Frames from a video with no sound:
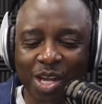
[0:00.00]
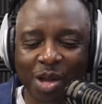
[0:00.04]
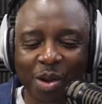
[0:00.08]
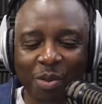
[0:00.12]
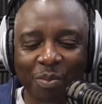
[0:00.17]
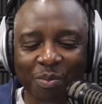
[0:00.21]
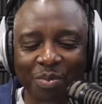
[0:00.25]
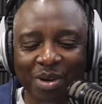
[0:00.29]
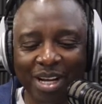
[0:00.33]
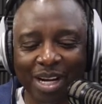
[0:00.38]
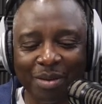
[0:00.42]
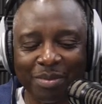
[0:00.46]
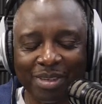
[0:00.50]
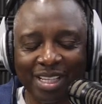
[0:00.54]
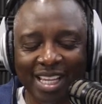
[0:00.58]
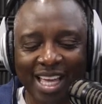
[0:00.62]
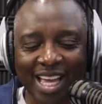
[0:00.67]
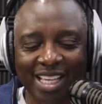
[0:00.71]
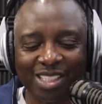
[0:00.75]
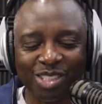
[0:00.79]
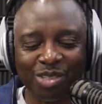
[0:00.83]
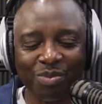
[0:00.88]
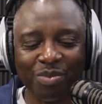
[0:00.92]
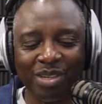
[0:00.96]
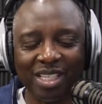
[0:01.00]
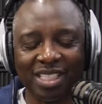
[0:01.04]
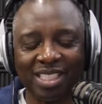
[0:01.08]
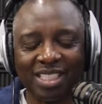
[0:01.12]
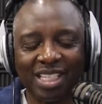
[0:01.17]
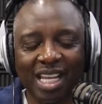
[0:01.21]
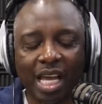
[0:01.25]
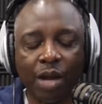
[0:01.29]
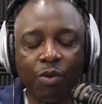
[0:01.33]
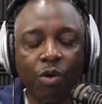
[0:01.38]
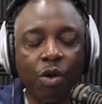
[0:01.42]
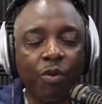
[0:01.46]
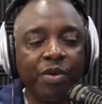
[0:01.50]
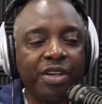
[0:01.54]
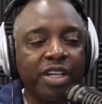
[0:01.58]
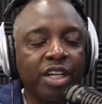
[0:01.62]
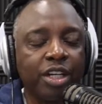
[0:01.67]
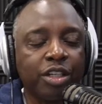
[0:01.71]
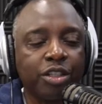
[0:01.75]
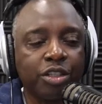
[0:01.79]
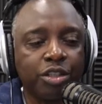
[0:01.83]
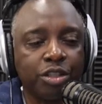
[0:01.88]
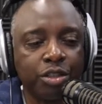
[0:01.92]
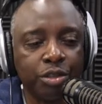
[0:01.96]
But I'm glad you mentioned that. What we're
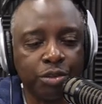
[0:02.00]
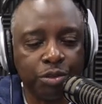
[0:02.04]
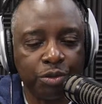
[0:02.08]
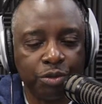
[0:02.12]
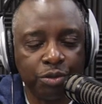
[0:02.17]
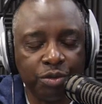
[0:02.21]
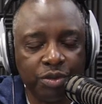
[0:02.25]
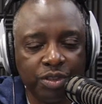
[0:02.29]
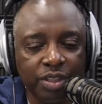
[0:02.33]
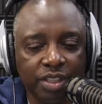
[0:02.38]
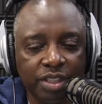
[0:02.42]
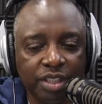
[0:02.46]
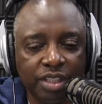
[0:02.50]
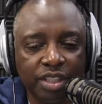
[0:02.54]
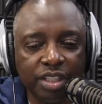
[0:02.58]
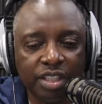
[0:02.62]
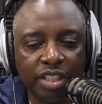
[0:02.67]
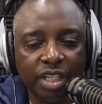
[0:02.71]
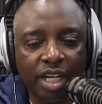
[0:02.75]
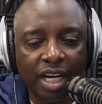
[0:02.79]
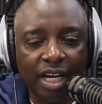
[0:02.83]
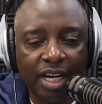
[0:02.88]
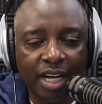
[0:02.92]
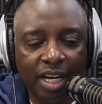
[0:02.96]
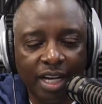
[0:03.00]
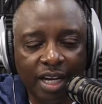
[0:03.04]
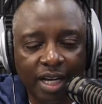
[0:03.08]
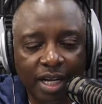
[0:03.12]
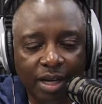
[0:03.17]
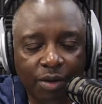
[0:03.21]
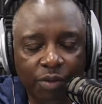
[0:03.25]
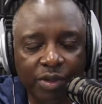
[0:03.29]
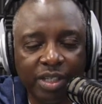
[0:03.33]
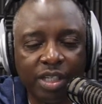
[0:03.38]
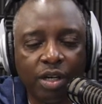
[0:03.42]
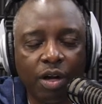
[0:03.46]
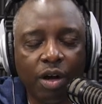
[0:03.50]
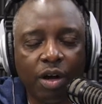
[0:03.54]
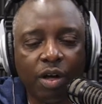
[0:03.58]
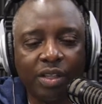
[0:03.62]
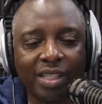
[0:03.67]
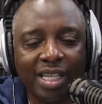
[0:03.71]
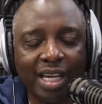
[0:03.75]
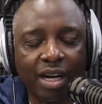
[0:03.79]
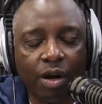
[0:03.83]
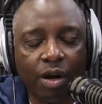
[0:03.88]
going to do, we called that